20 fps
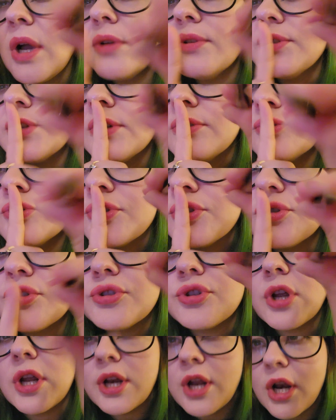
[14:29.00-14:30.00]
Hold still. No,
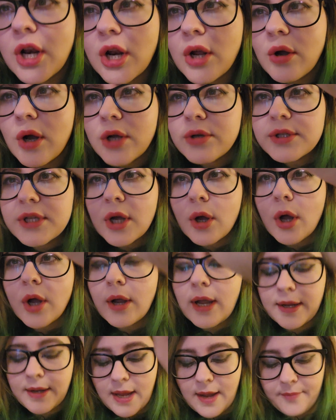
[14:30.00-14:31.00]
no, no, hold still.
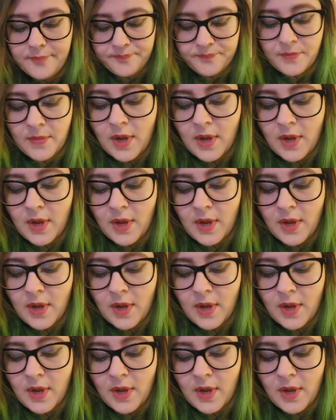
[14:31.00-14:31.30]
Okay, yeah.